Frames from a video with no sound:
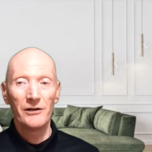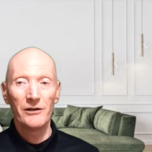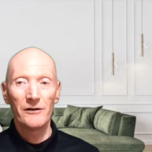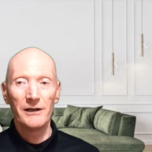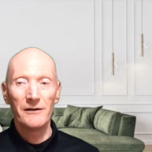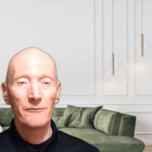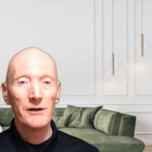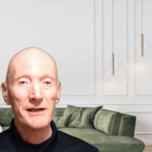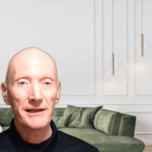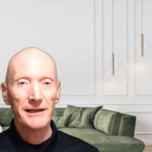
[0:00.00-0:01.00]
you're in
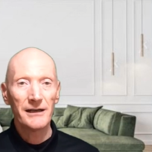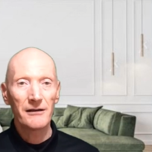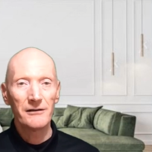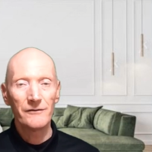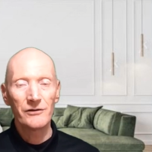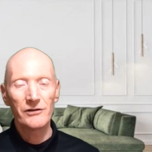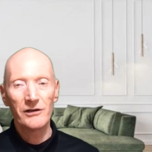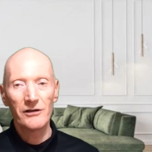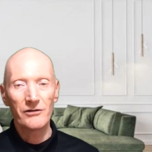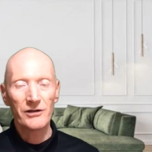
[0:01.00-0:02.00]
retail and
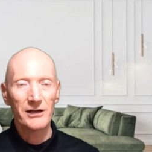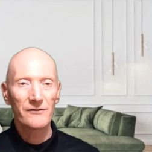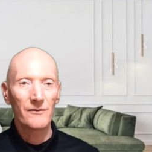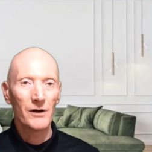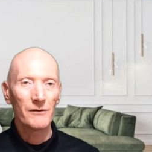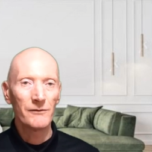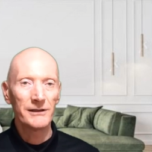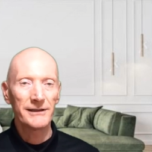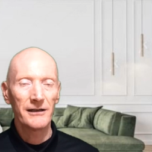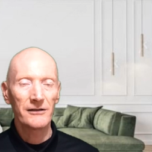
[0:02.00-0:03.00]
you've changed from one
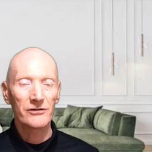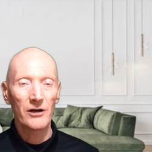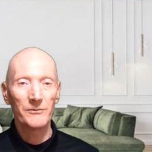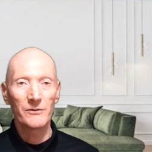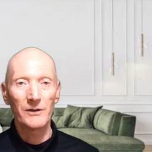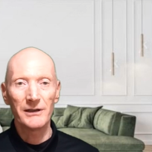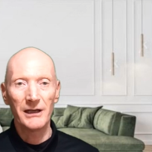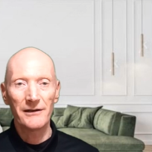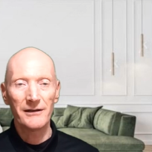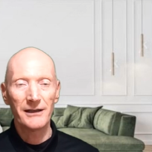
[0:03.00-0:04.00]
retail job to
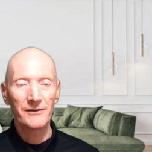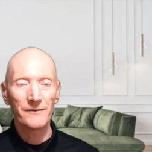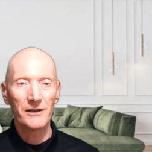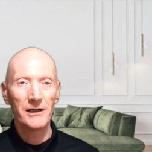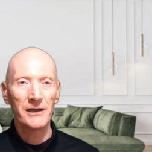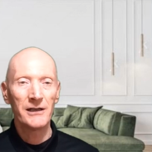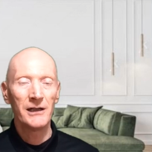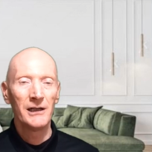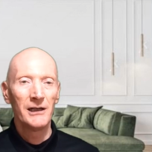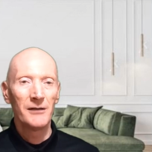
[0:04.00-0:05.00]
another, that's fine.
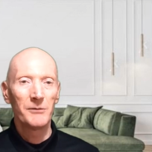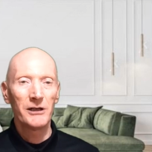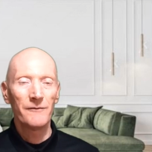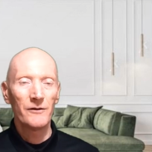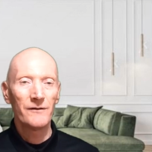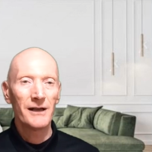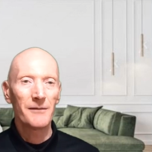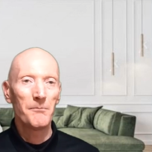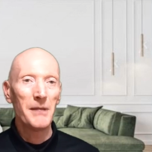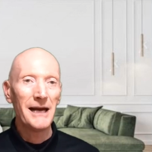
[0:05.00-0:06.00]
But if you did
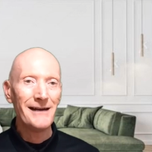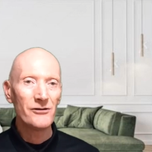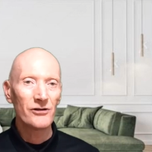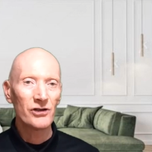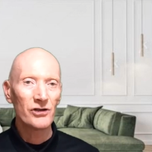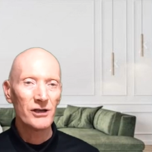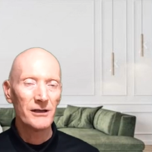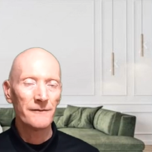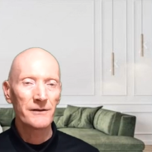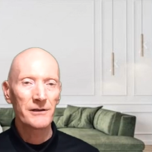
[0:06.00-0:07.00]
a major
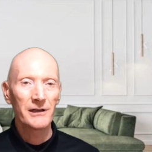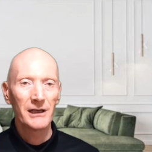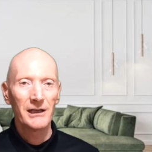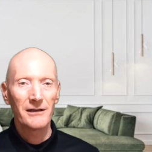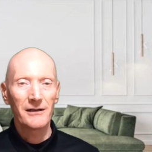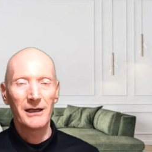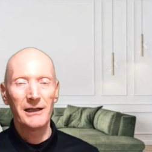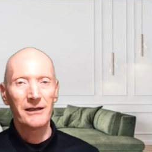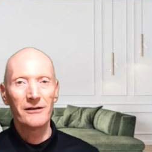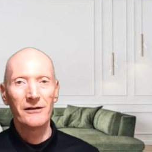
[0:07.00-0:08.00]
shift,
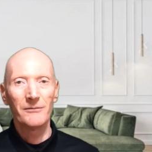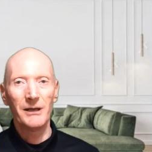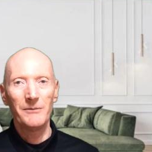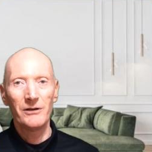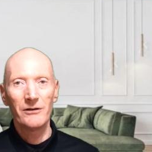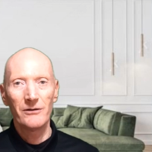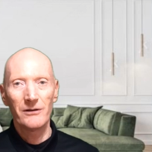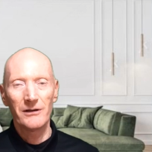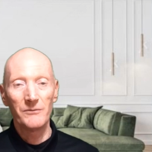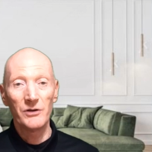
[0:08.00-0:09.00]
like, maybe you
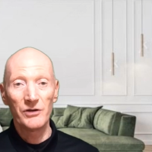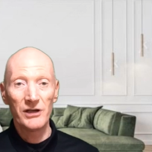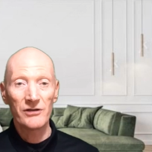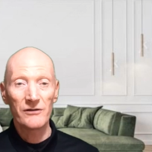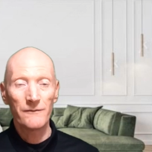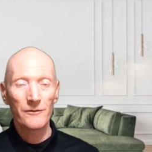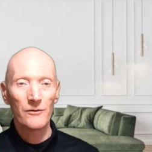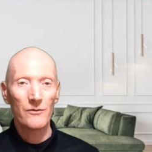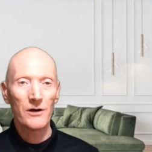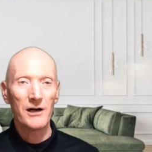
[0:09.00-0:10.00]
were a musician for
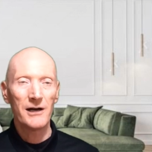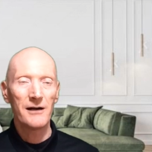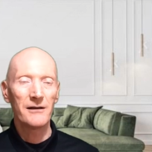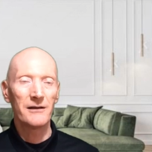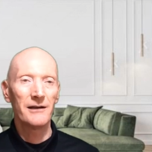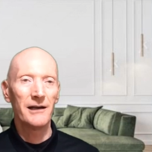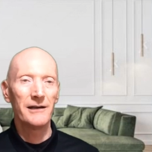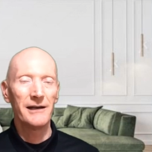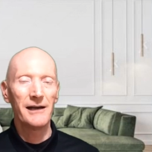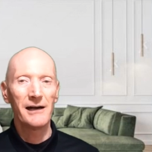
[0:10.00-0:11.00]
a while
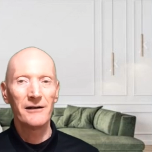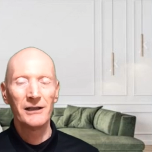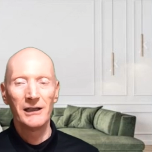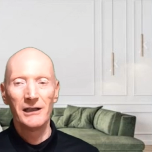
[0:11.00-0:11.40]
and now